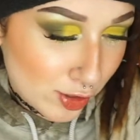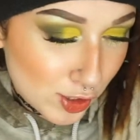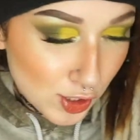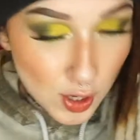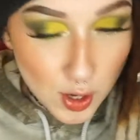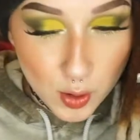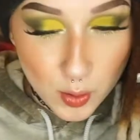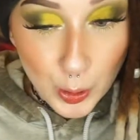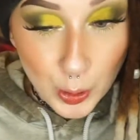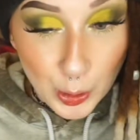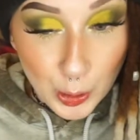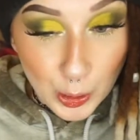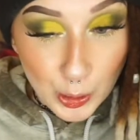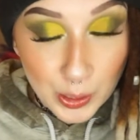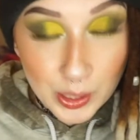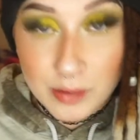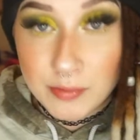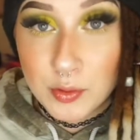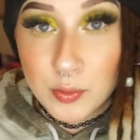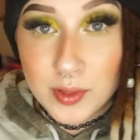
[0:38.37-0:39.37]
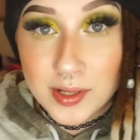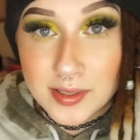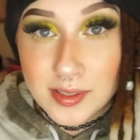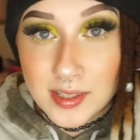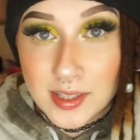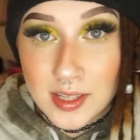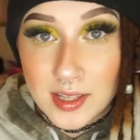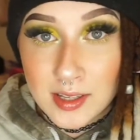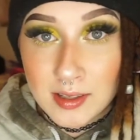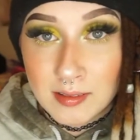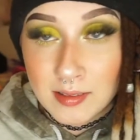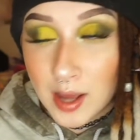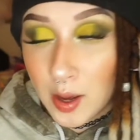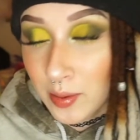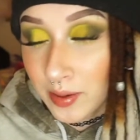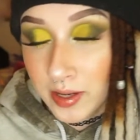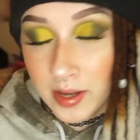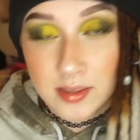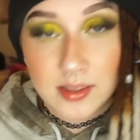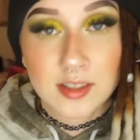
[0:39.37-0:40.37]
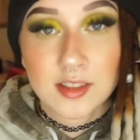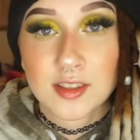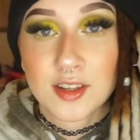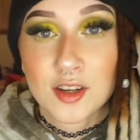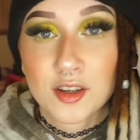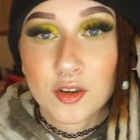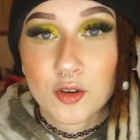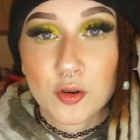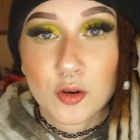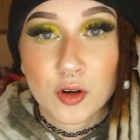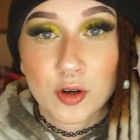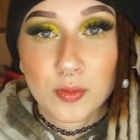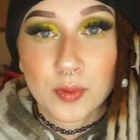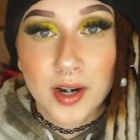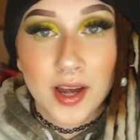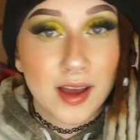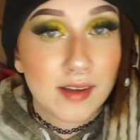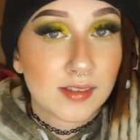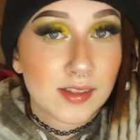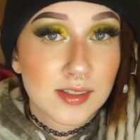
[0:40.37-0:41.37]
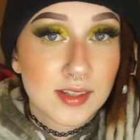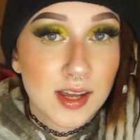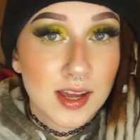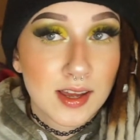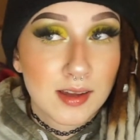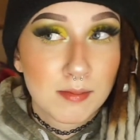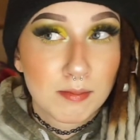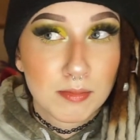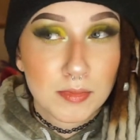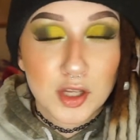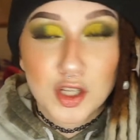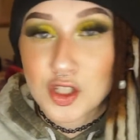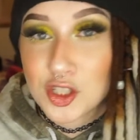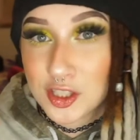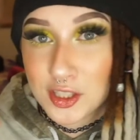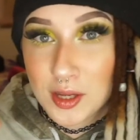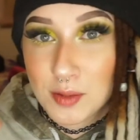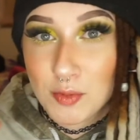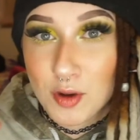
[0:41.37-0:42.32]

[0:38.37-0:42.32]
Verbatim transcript: So if you want to see how I got this look or what I have to say, then just keep